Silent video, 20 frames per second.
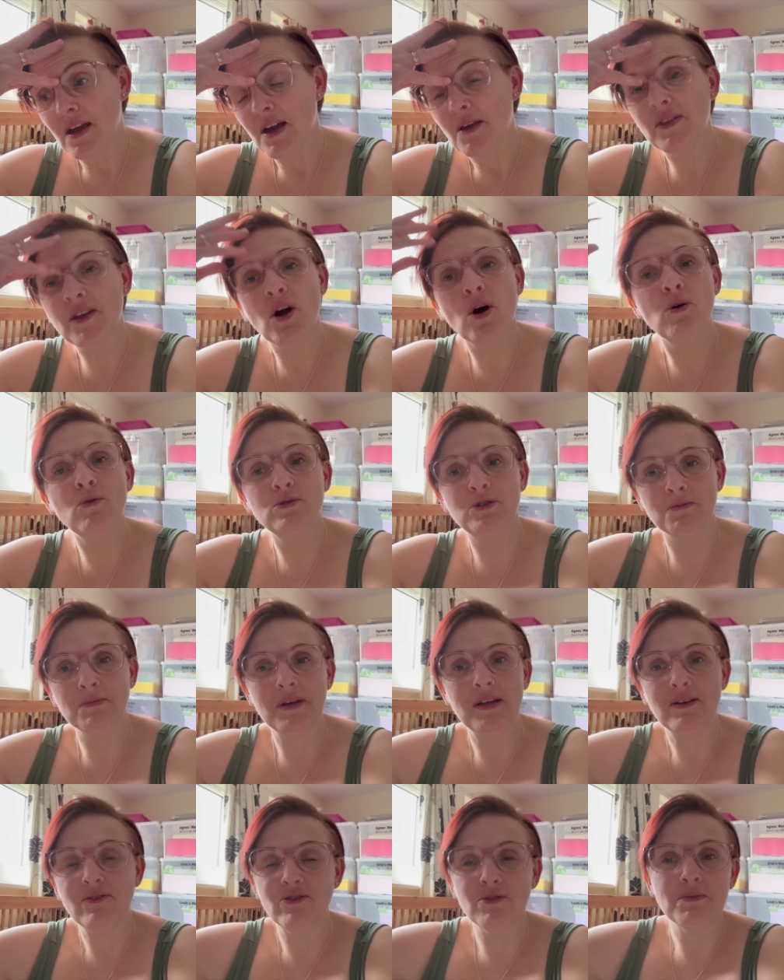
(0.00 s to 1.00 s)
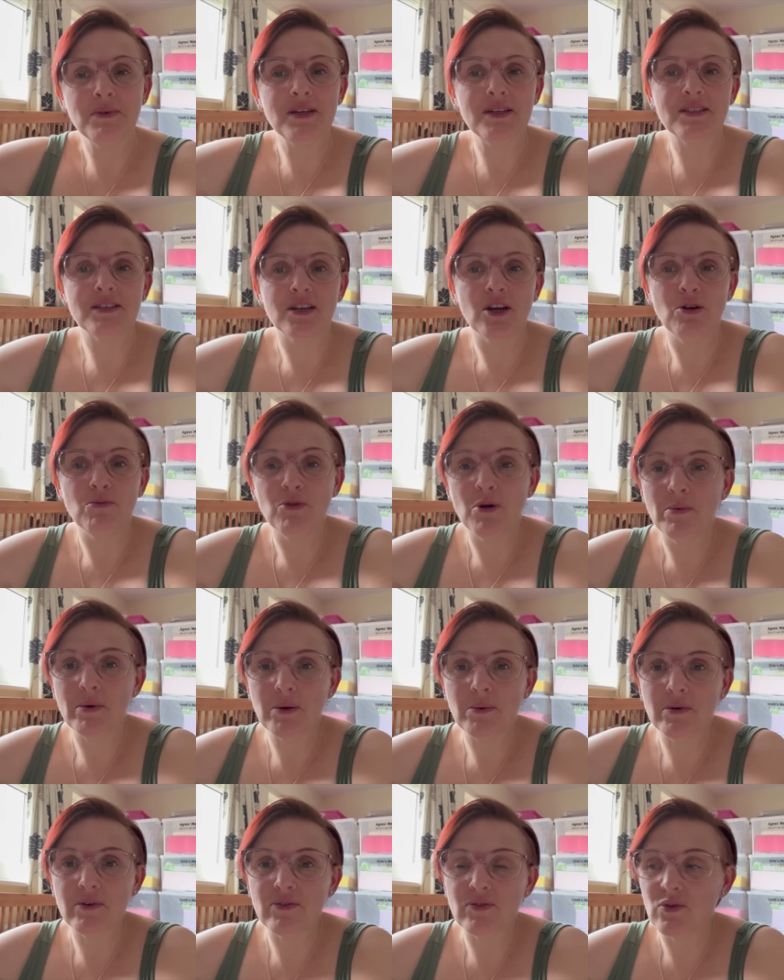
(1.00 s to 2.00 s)
the old me from years ago probably
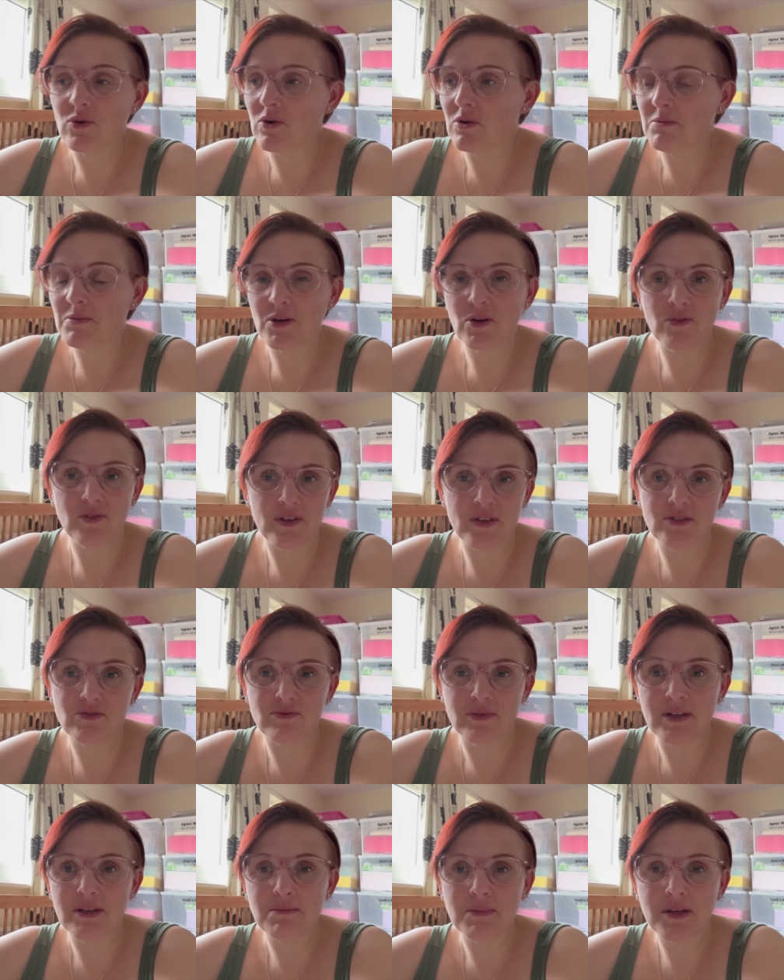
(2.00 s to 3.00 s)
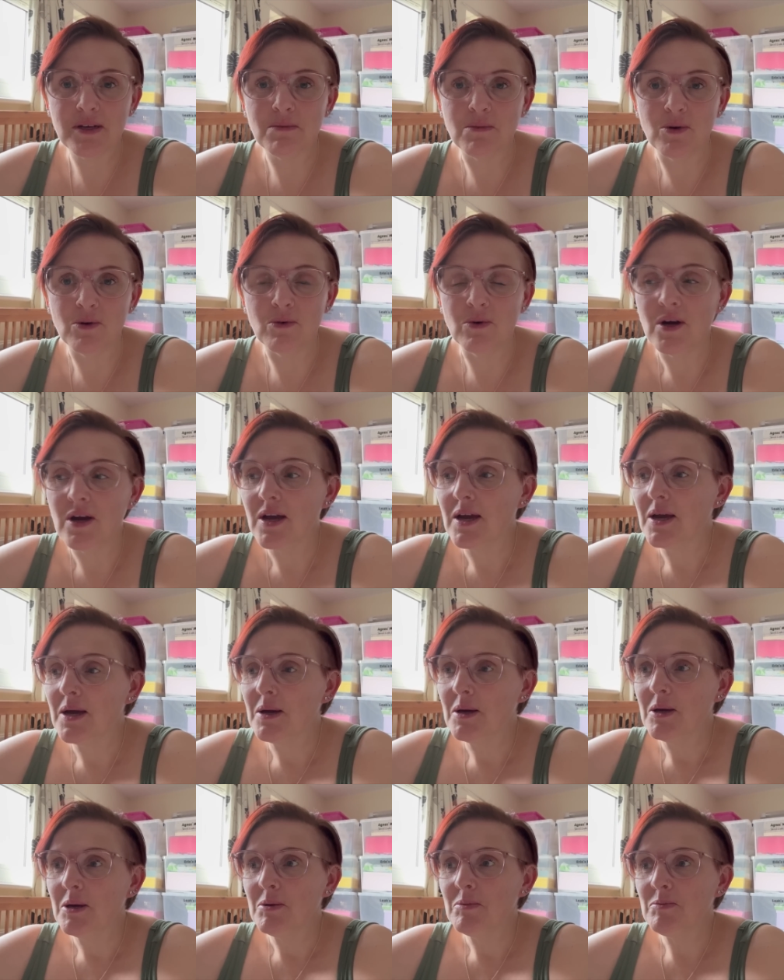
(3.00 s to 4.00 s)
would have thought, oh my God, that's really minimal.
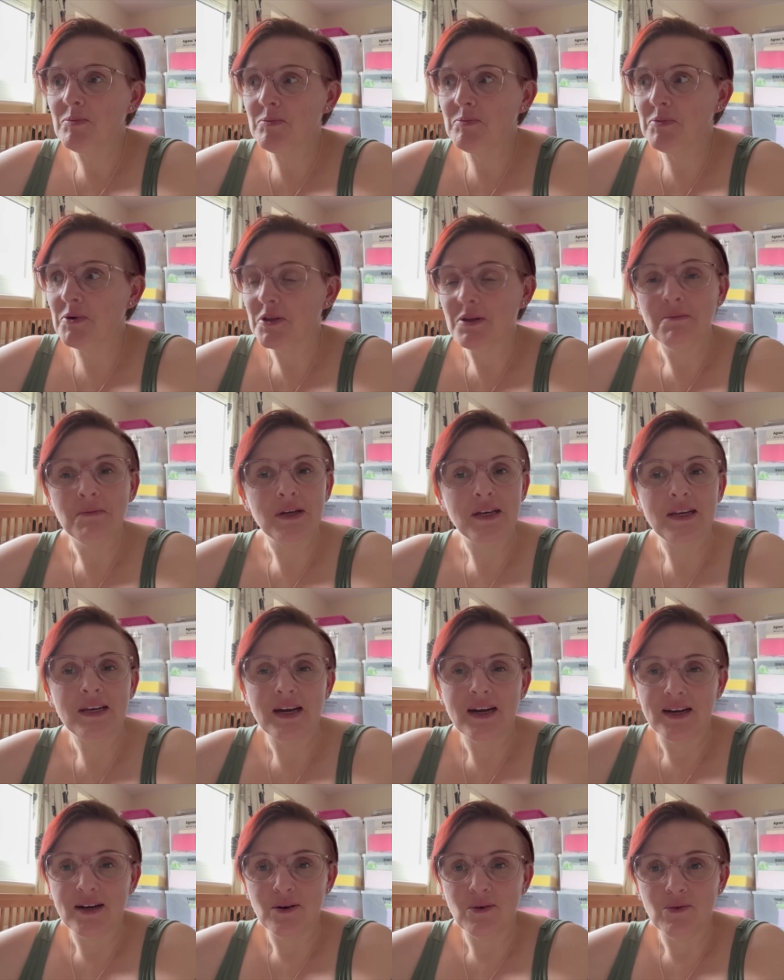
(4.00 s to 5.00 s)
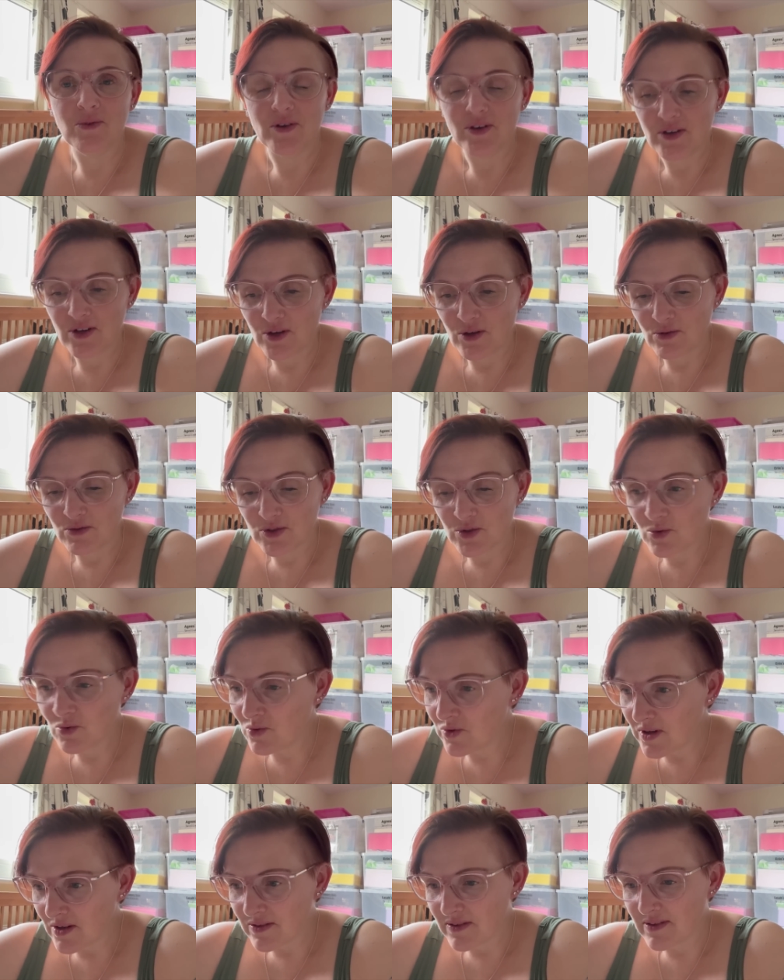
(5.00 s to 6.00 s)
But the me now that knows all
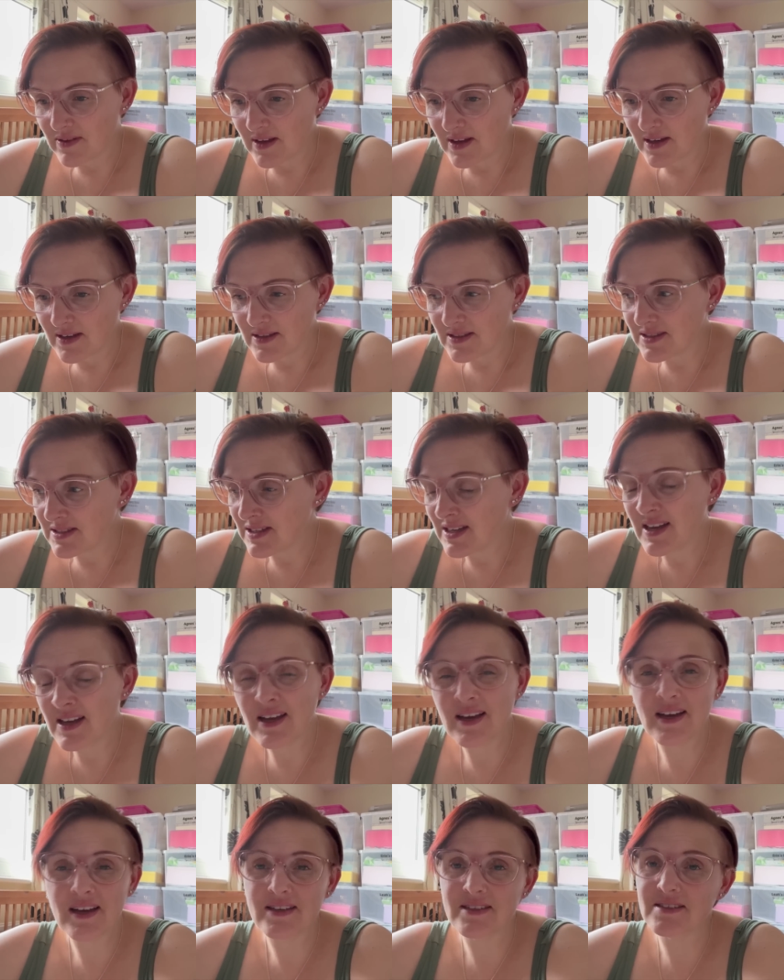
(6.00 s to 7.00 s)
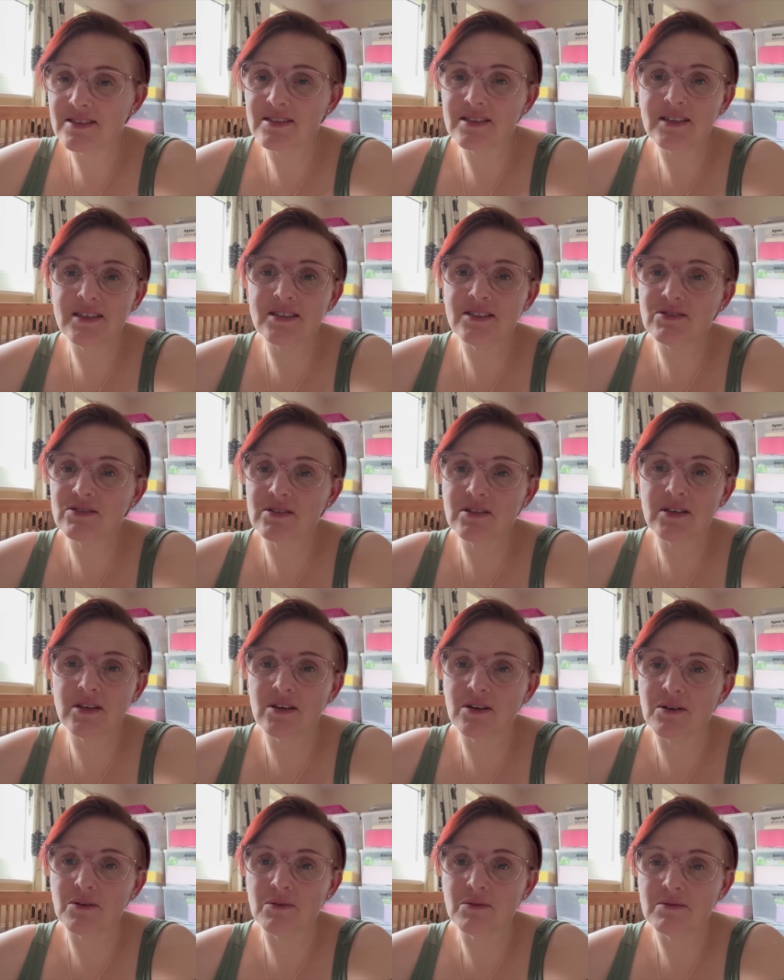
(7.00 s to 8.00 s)
the other things and it's, you
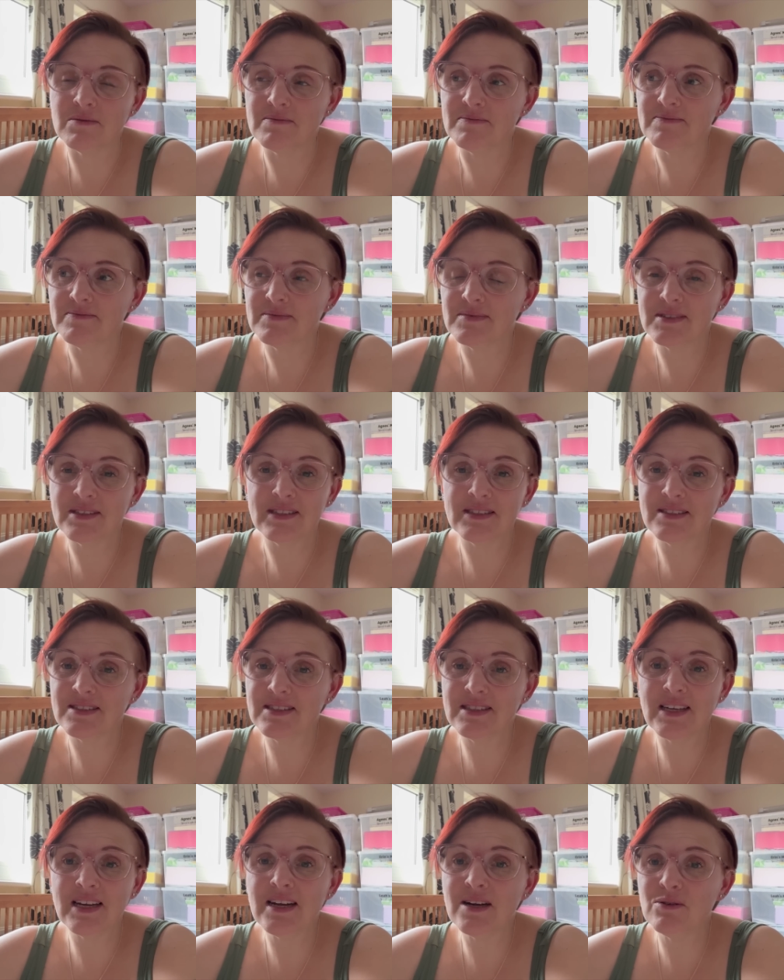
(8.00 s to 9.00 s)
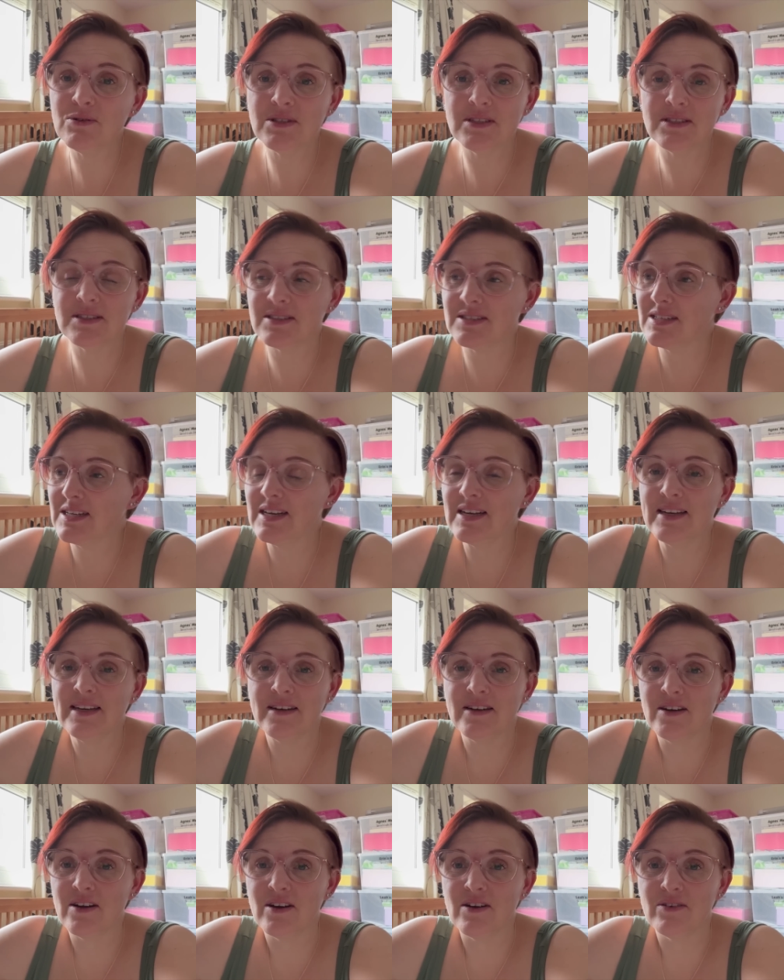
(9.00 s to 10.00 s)
know, the house is clean
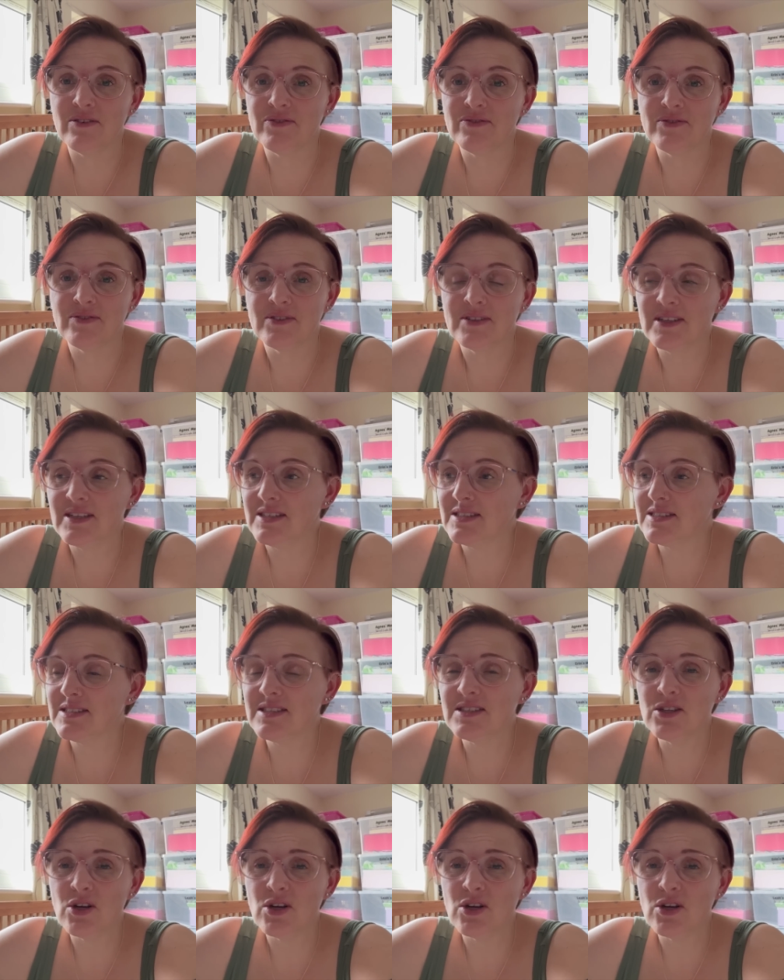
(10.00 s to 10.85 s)
enough. It's There's